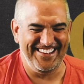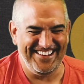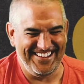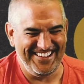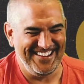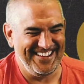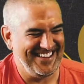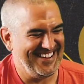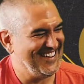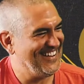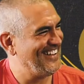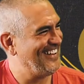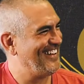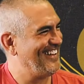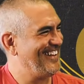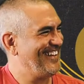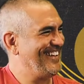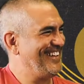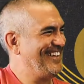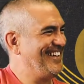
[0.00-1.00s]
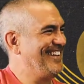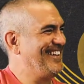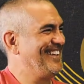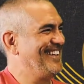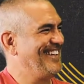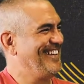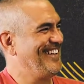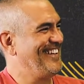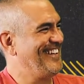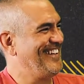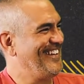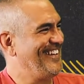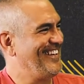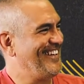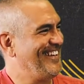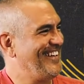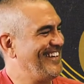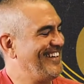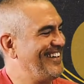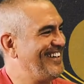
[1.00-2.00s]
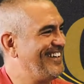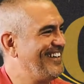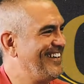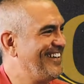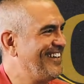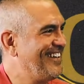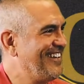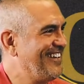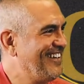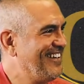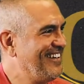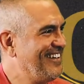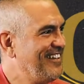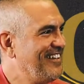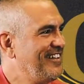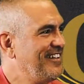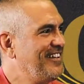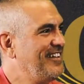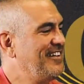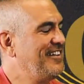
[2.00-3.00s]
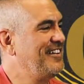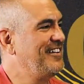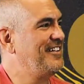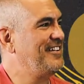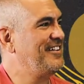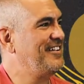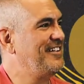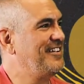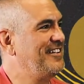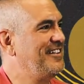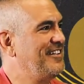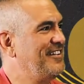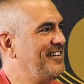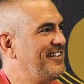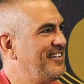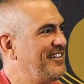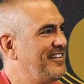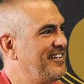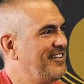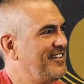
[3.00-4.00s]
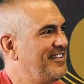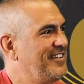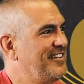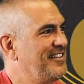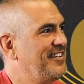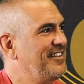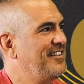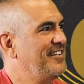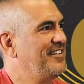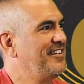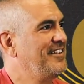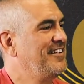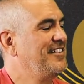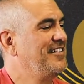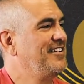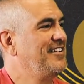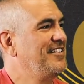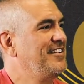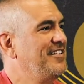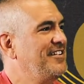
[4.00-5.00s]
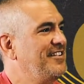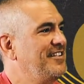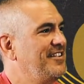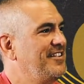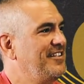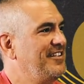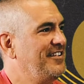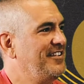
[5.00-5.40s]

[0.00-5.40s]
[no speech]